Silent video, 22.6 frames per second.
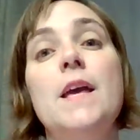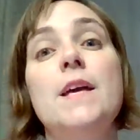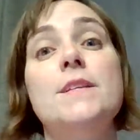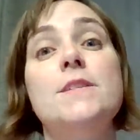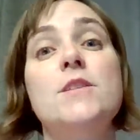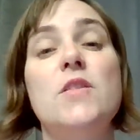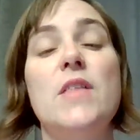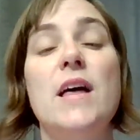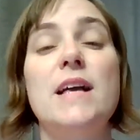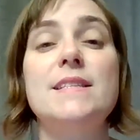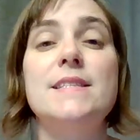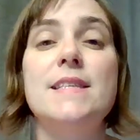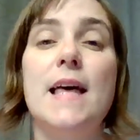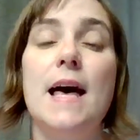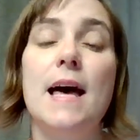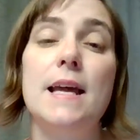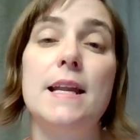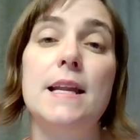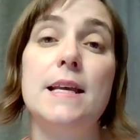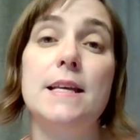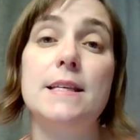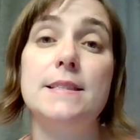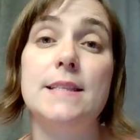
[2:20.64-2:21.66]
So that's
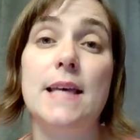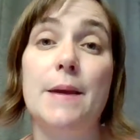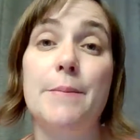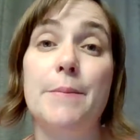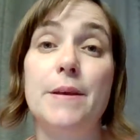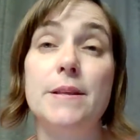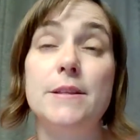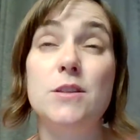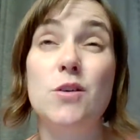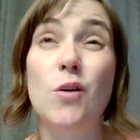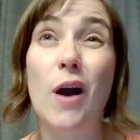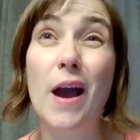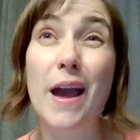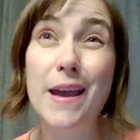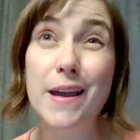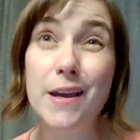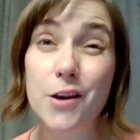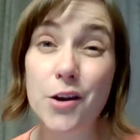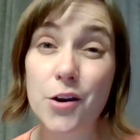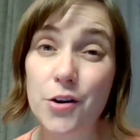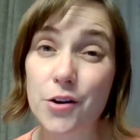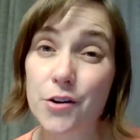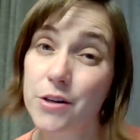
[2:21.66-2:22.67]
that assignment. So I
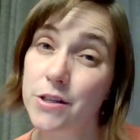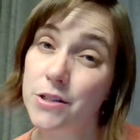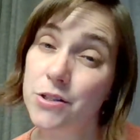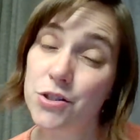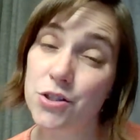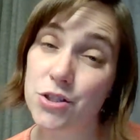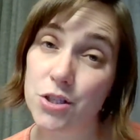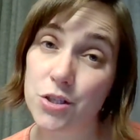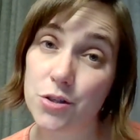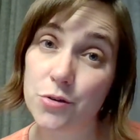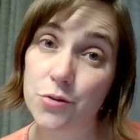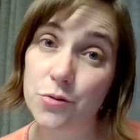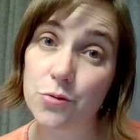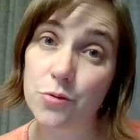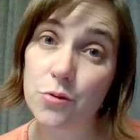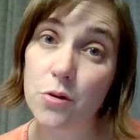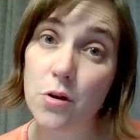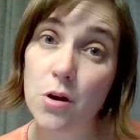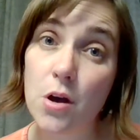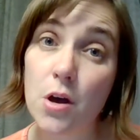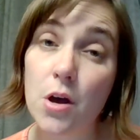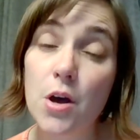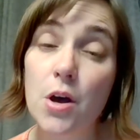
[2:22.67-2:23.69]
encourage
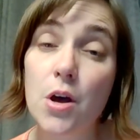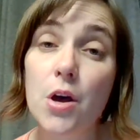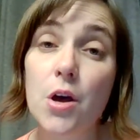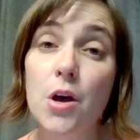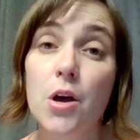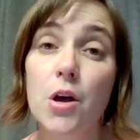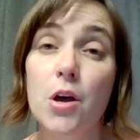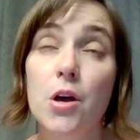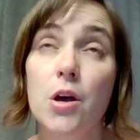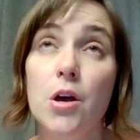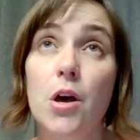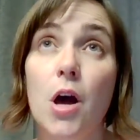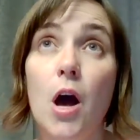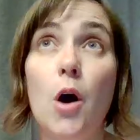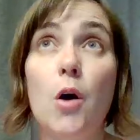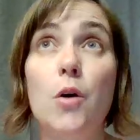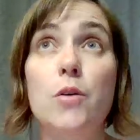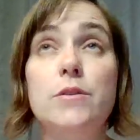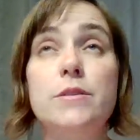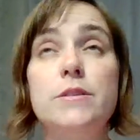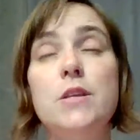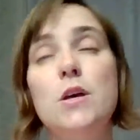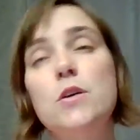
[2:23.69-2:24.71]
you.
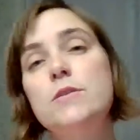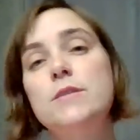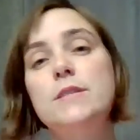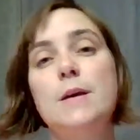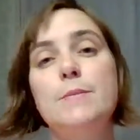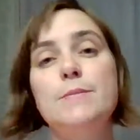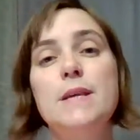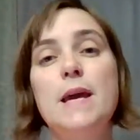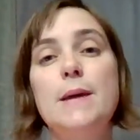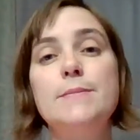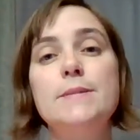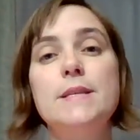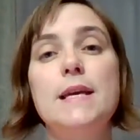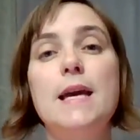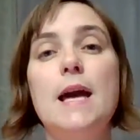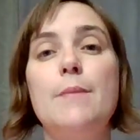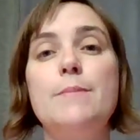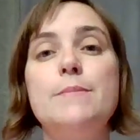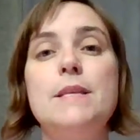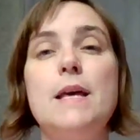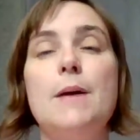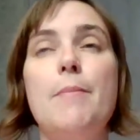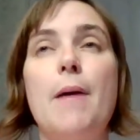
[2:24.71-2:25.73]
So sometimes it
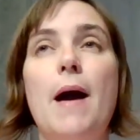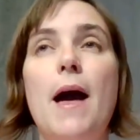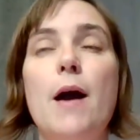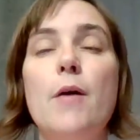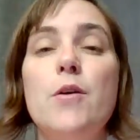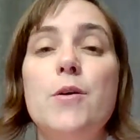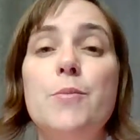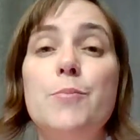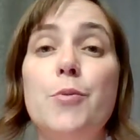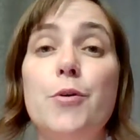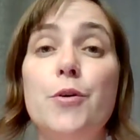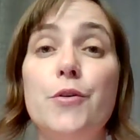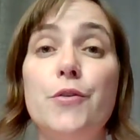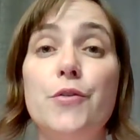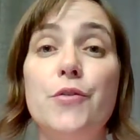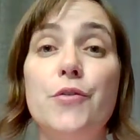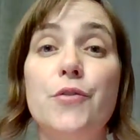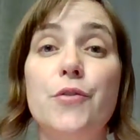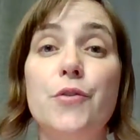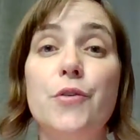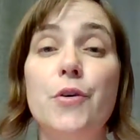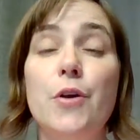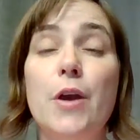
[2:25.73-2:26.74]
comes up,
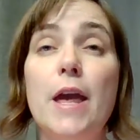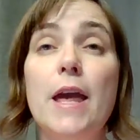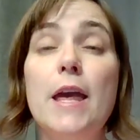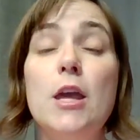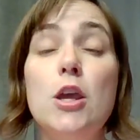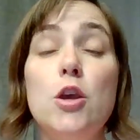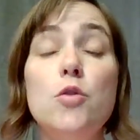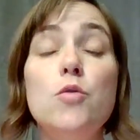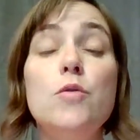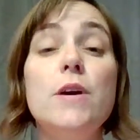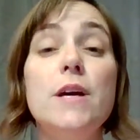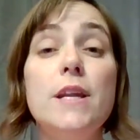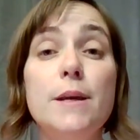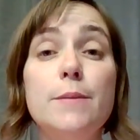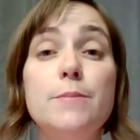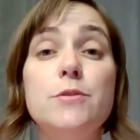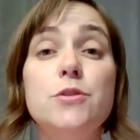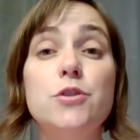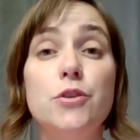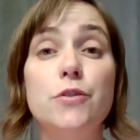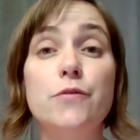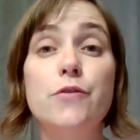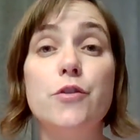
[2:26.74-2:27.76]
you can
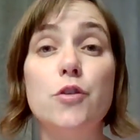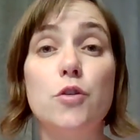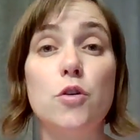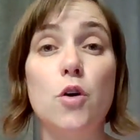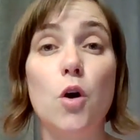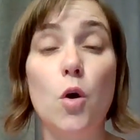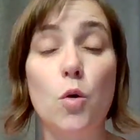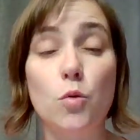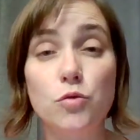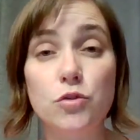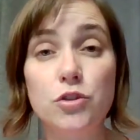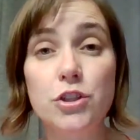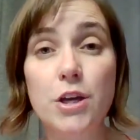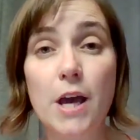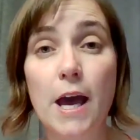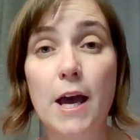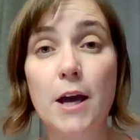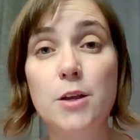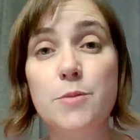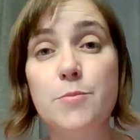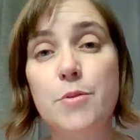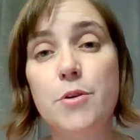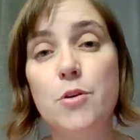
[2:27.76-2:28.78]
observe your own
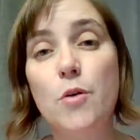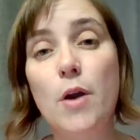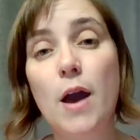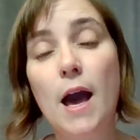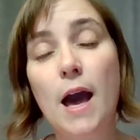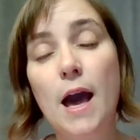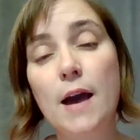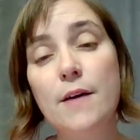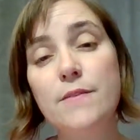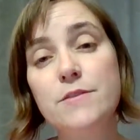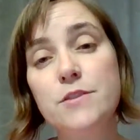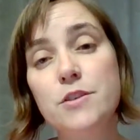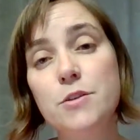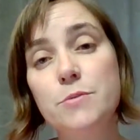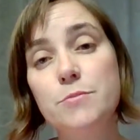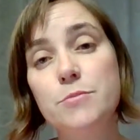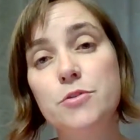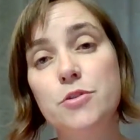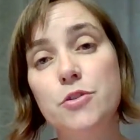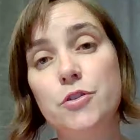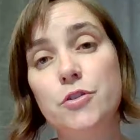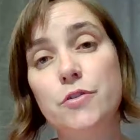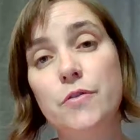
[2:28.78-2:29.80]
child, but you have to
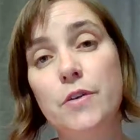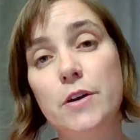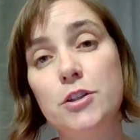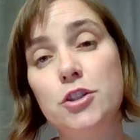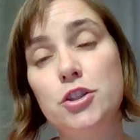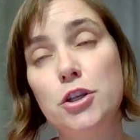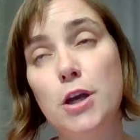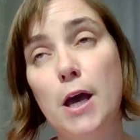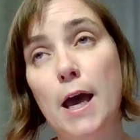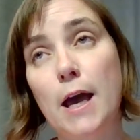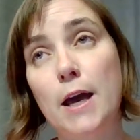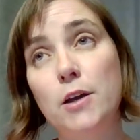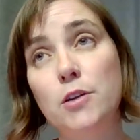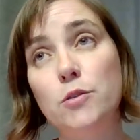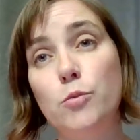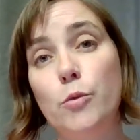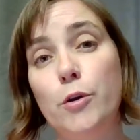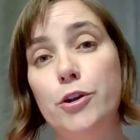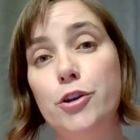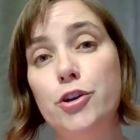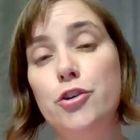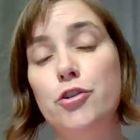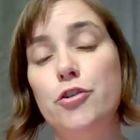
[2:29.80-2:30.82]
observe a child
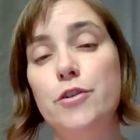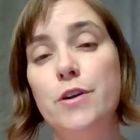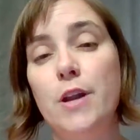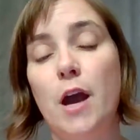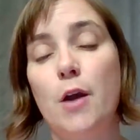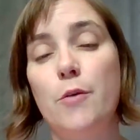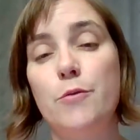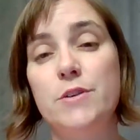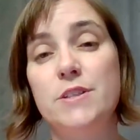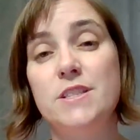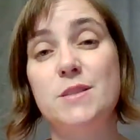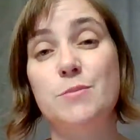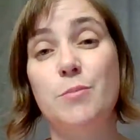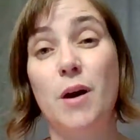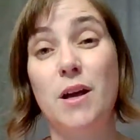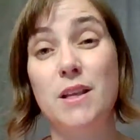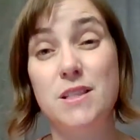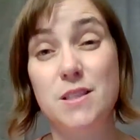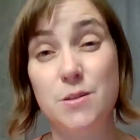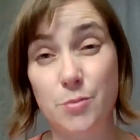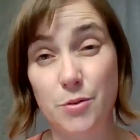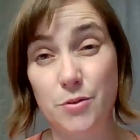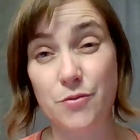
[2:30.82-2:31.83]
when you're not
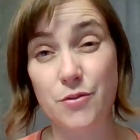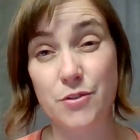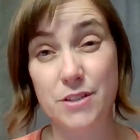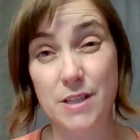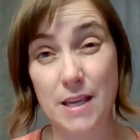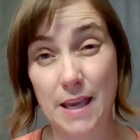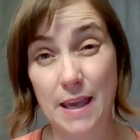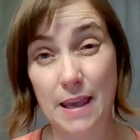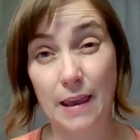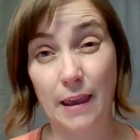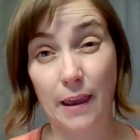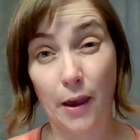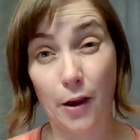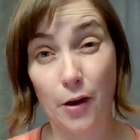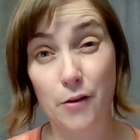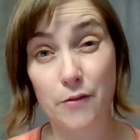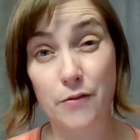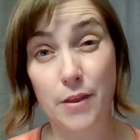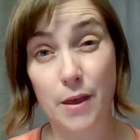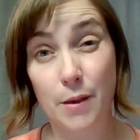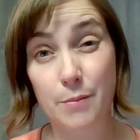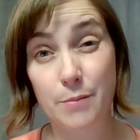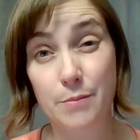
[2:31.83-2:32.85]
responsible for taking care
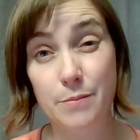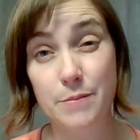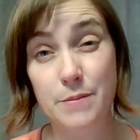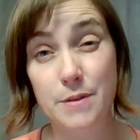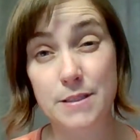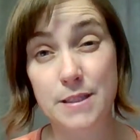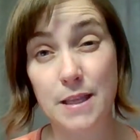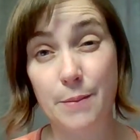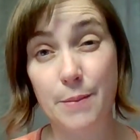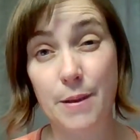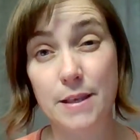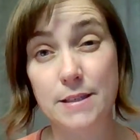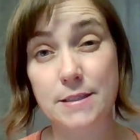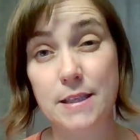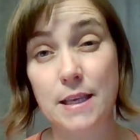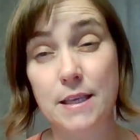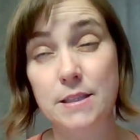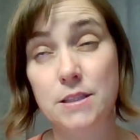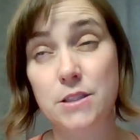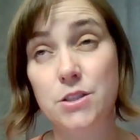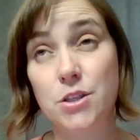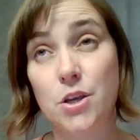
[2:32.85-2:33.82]
of them. Does that make sense?